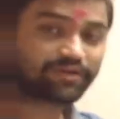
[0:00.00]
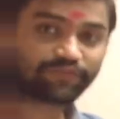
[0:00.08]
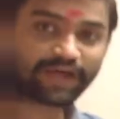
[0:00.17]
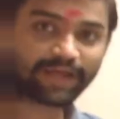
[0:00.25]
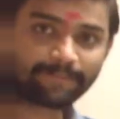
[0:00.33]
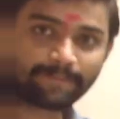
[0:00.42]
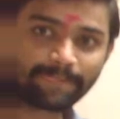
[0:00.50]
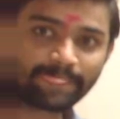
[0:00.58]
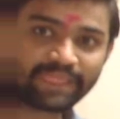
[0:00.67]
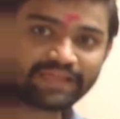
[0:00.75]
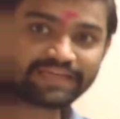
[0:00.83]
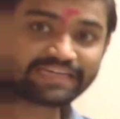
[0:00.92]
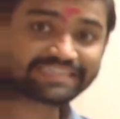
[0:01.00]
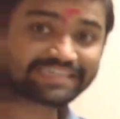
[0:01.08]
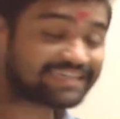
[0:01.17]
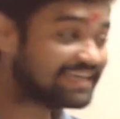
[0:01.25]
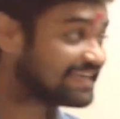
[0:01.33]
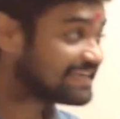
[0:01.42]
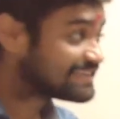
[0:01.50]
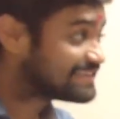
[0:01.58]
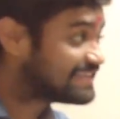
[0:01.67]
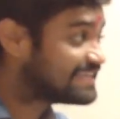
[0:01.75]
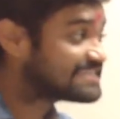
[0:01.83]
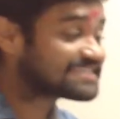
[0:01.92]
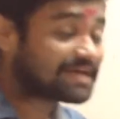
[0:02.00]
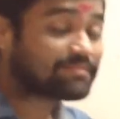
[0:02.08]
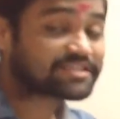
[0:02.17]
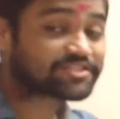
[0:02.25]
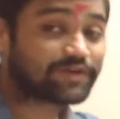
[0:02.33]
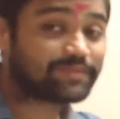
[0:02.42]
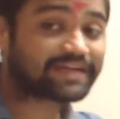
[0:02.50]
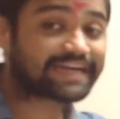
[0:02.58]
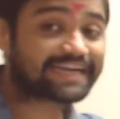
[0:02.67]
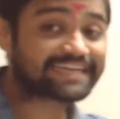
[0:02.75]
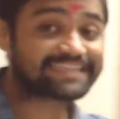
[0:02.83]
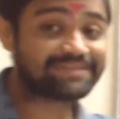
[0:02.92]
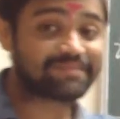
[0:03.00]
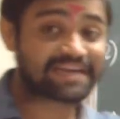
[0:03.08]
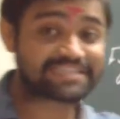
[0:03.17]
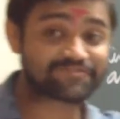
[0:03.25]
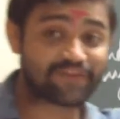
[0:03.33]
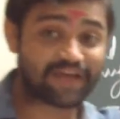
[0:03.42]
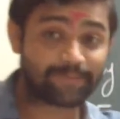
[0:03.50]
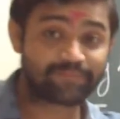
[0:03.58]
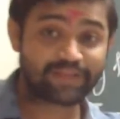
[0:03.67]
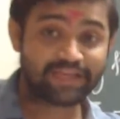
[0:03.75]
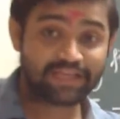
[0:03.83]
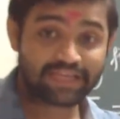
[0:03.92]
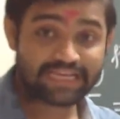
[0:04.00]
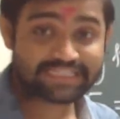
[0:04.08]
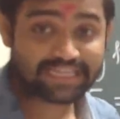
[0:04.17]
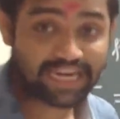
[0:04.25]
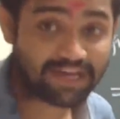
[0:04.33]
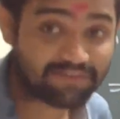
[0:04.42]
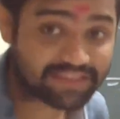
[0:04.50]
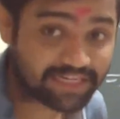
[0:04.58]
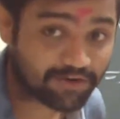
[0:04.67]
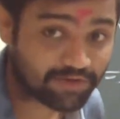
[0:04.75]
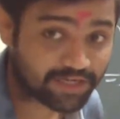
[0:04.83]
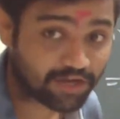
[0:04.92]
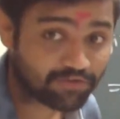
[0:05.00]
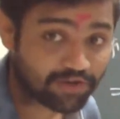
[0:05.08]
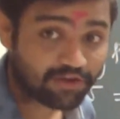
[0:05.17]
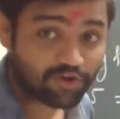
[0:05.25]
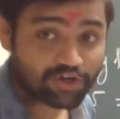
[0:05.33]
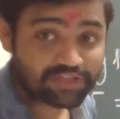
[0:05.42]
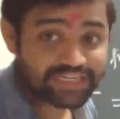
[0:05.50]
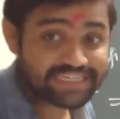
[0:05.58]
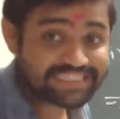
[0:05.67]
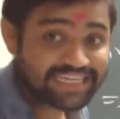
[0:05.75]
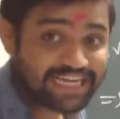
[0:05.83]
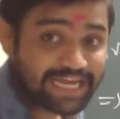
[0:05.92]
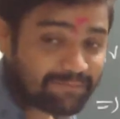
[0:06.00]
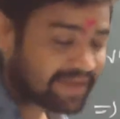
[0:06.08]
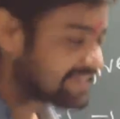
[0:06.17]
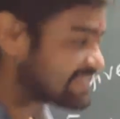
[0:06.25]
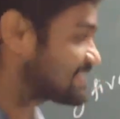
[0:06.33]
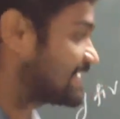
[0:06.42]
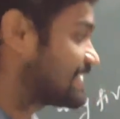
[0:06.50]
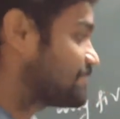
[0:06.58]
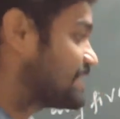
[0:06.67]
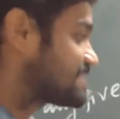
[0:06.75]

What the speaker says: by 5. Isn't it? These numbers will be greater than minus 5. Yes, Kalavati, now you have got that is minus 30 by